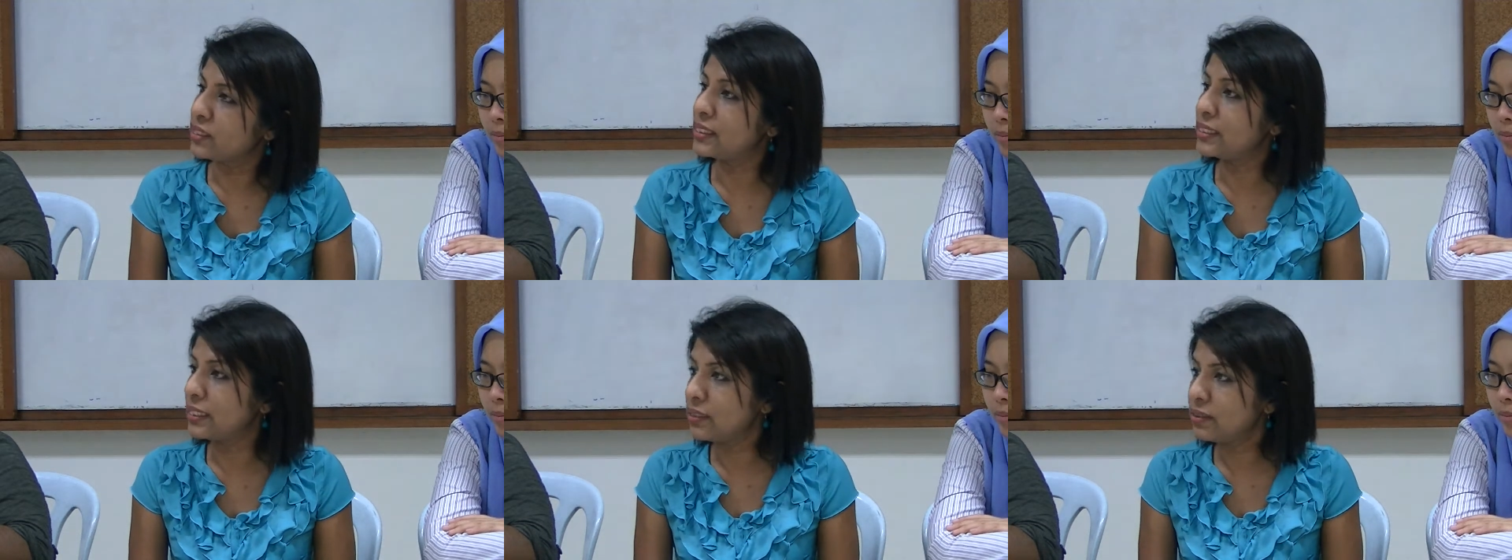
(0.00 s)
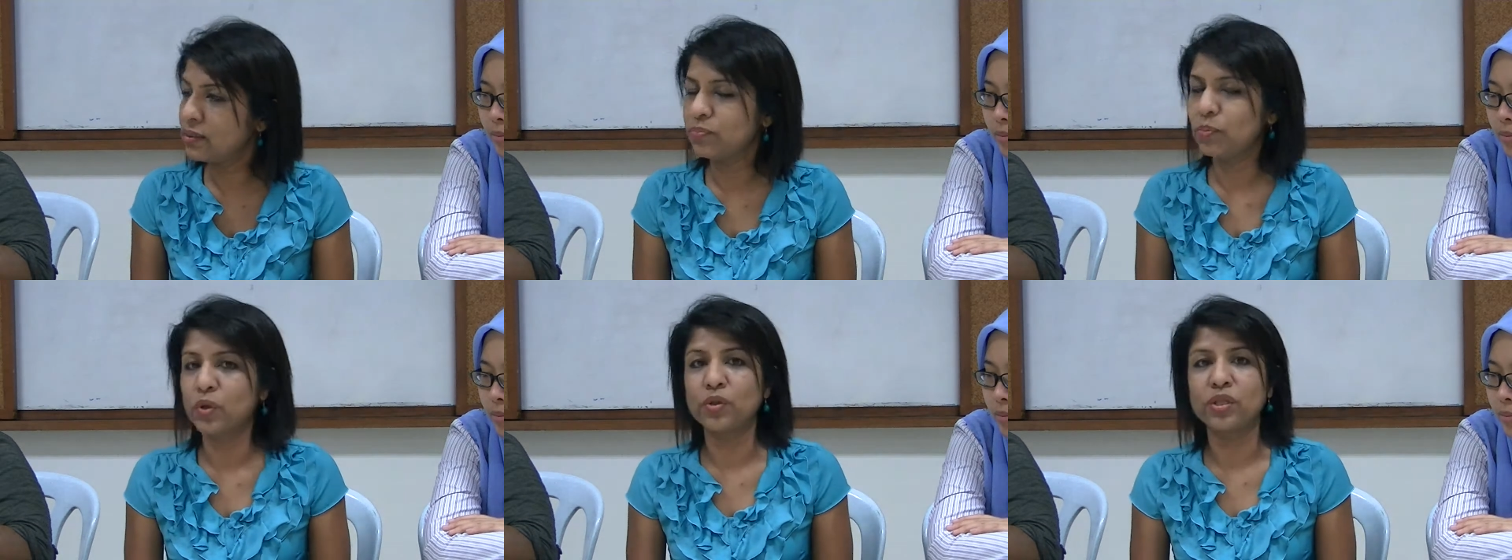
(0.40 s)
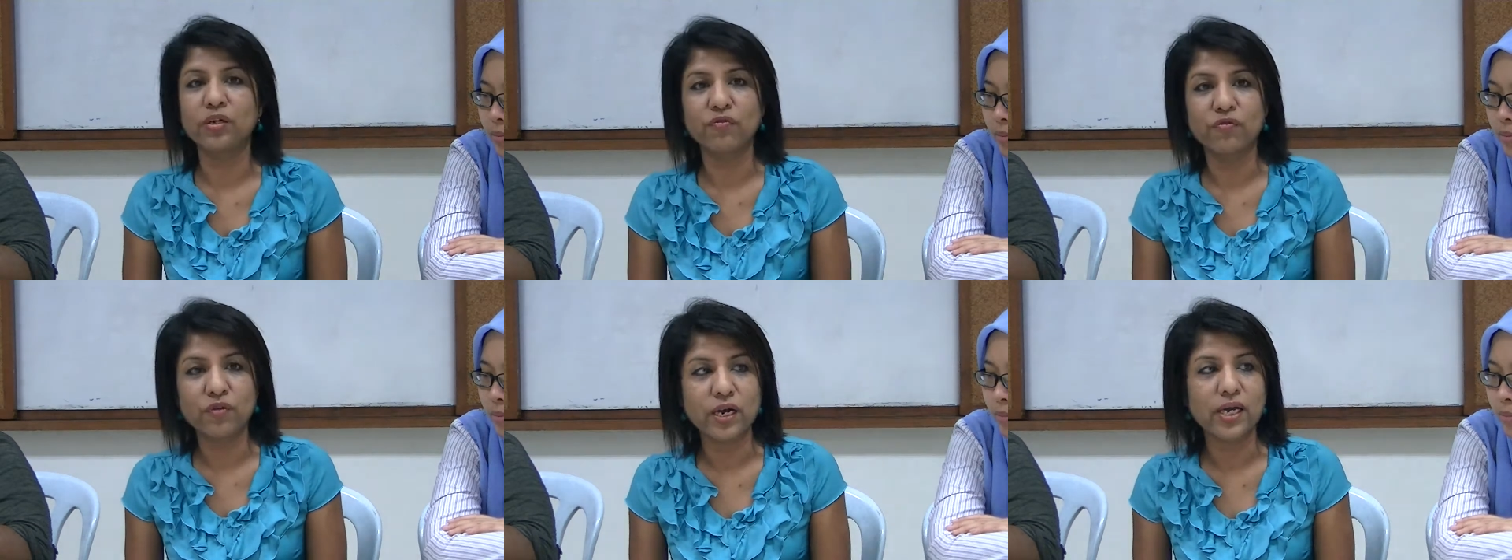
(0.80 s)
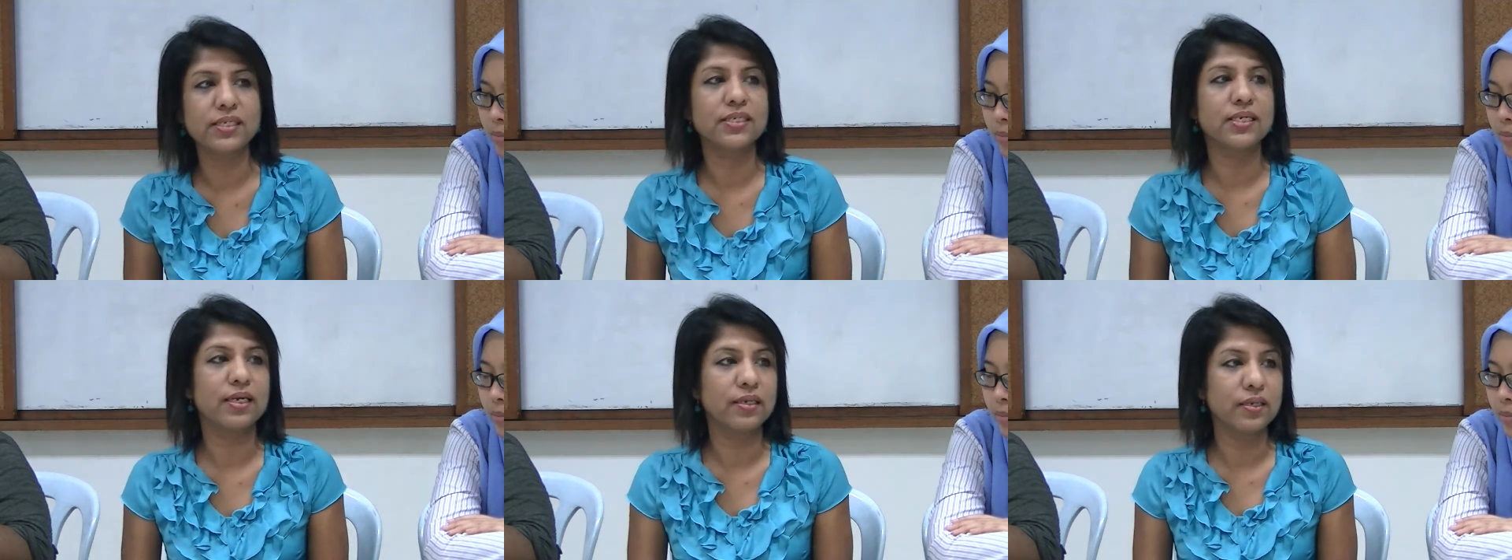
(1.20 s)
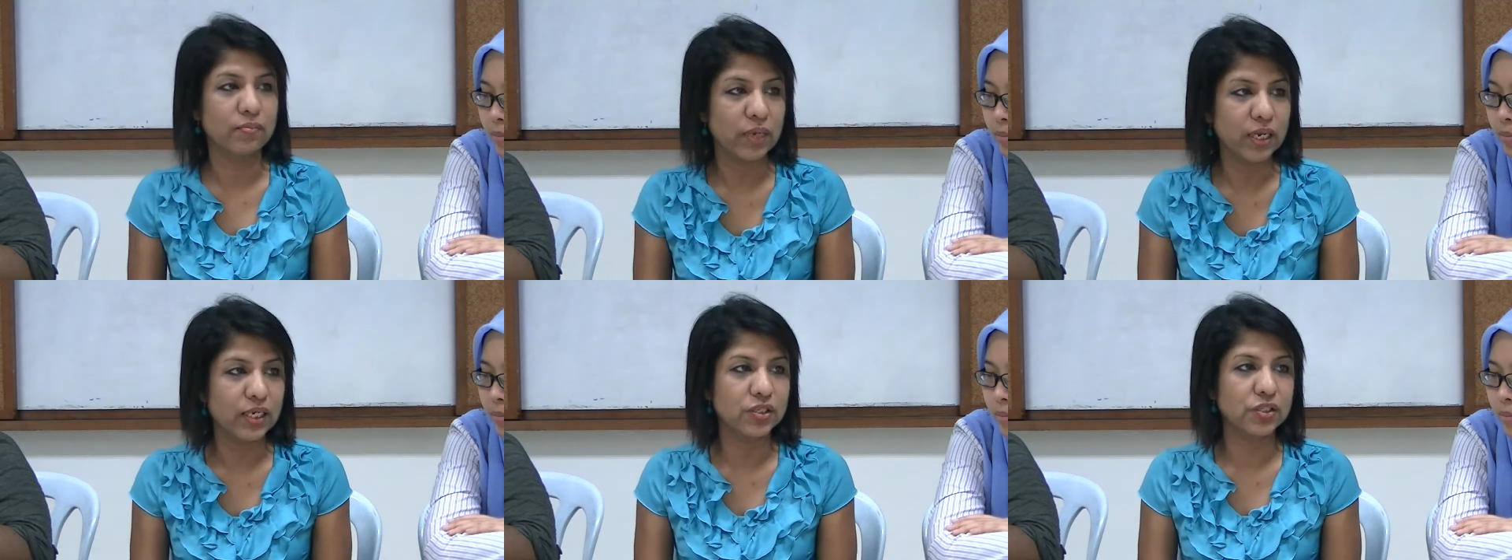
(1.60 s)
the deal, both in France and in
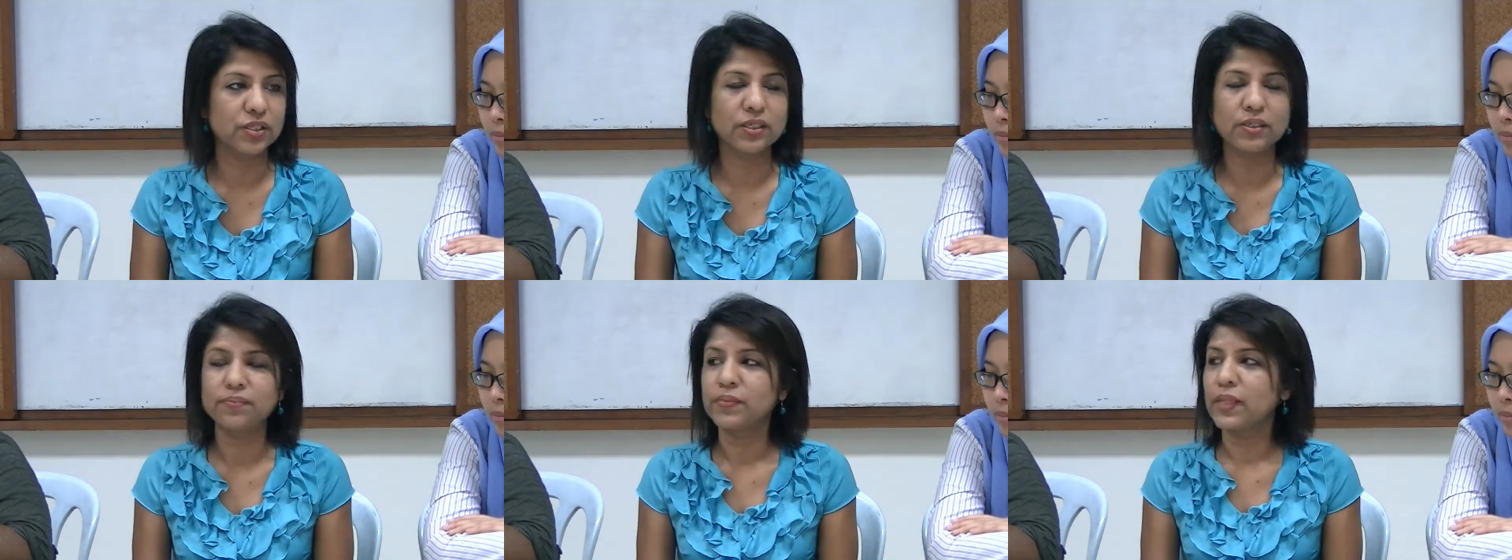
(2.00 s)
Malaysia.